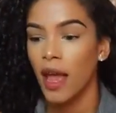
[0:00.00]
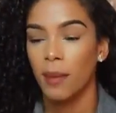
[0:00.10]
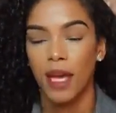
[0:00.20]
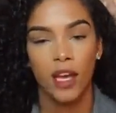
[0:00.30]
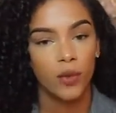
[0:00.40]

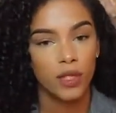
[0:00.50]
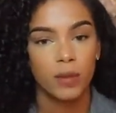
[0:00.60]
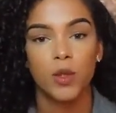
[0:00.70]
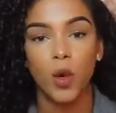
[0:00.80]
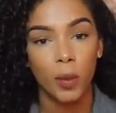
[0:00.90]
and my hair was
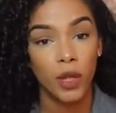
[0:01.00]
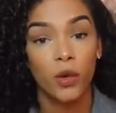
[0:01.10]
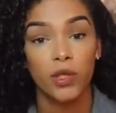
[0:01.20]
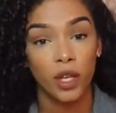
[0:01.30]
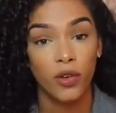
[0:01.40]
absorbing
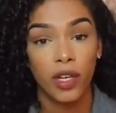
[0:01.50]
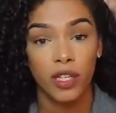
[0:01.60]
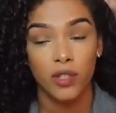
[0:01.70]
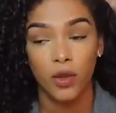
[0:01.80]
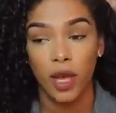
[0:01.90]
those
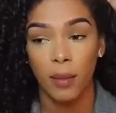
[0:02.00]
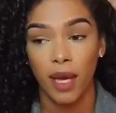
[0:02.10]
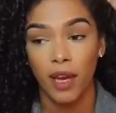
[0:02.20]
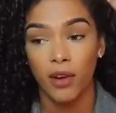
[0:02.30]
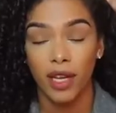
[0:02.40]
ingredients so that
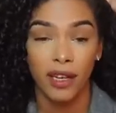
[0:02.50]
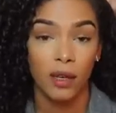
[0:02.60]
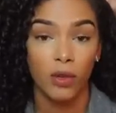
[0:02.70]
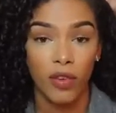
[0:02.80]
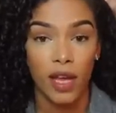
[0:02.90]
my hair can
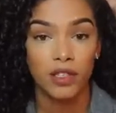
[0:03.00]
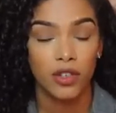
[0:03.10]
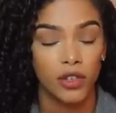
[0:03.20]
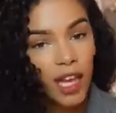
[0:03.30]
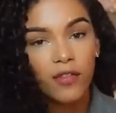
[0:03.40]
heal
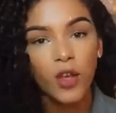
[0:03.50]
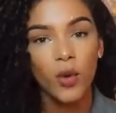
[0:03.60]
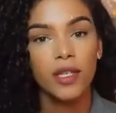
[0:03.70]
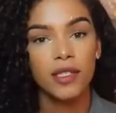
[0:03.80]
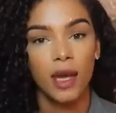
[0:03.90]
faster. If
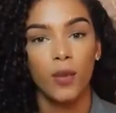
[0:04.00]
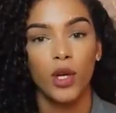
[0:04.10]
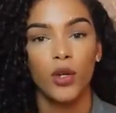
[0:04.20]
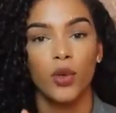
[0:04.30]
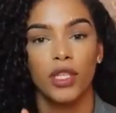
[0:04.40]
you are
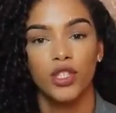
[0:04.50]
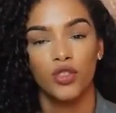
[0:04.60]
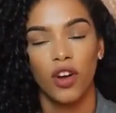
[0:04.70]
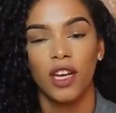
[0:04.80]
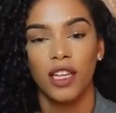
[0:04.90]
someone who is
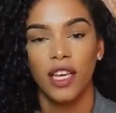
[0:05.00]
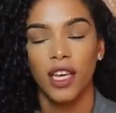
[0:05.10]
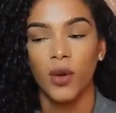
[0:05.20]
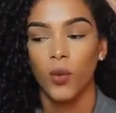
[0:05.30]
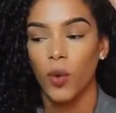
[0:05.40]

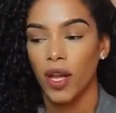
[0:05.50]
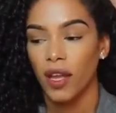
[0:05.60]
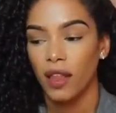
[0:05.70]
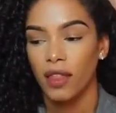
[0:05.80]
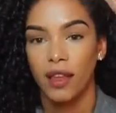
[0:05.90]
struggling
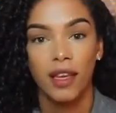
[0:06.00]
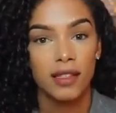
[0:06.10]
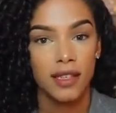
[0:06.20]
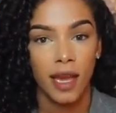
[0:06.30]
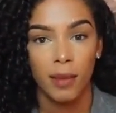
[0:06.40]
with
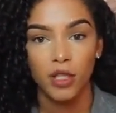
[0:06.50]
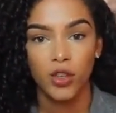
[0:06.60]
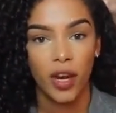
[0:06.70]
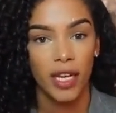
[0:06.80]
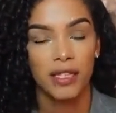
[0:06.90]
heat
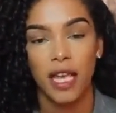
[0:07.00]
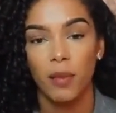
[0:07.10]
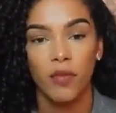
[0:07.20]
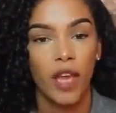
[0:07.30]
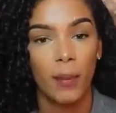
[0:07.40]
damage or any
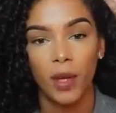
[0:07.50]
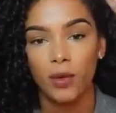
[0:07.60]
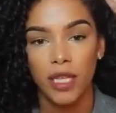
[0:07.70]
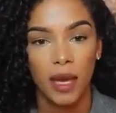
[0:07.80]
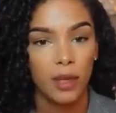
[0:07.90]
type of
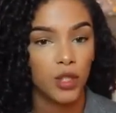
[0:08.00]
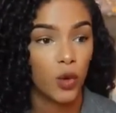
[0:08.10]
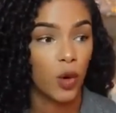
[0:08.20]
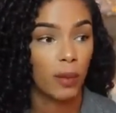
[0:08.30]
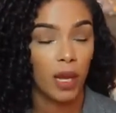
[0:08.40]
chemical
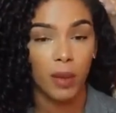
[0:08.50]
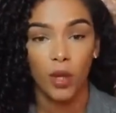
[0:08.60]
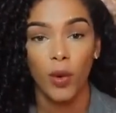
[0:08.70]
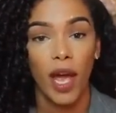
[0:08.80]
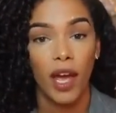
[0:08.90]
damage, or maybe
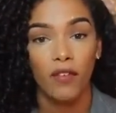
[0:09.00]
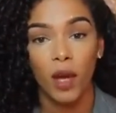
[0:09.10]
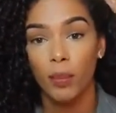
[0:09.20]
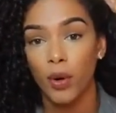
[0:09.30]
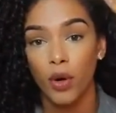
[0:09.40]
you have
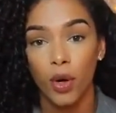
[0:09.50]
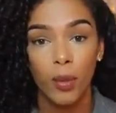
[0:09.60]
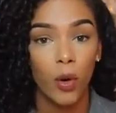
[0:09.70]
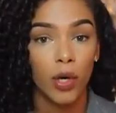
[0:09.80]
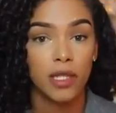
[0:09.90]
a
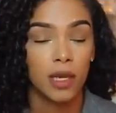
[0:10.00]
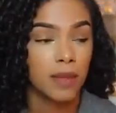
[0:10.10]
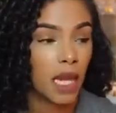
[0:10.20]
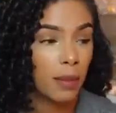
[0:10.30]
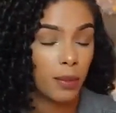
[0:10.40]
perm or
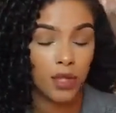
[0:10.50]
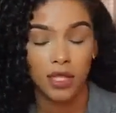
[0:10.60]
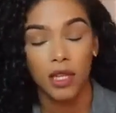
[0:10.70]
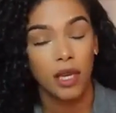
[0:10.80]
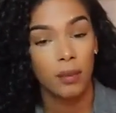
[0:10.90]
some type of
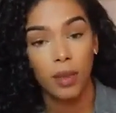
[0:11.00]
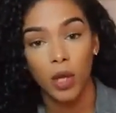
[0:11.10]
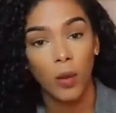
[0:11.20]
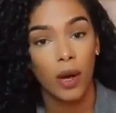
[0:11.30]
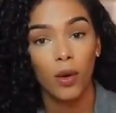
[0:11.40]
Brazilian
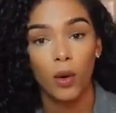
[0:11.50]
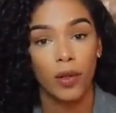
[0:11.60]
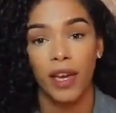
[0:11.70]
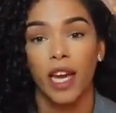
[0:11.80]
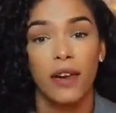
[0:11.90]
blowout or
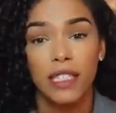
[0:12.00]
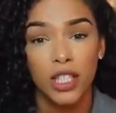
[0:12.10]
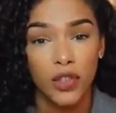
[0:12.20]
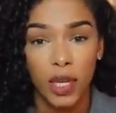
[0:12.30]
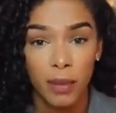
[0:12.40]
the
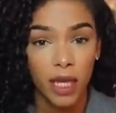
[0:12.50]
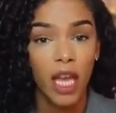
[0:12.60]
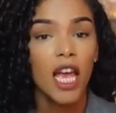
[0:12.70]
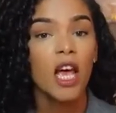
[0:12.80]
keratin treatment,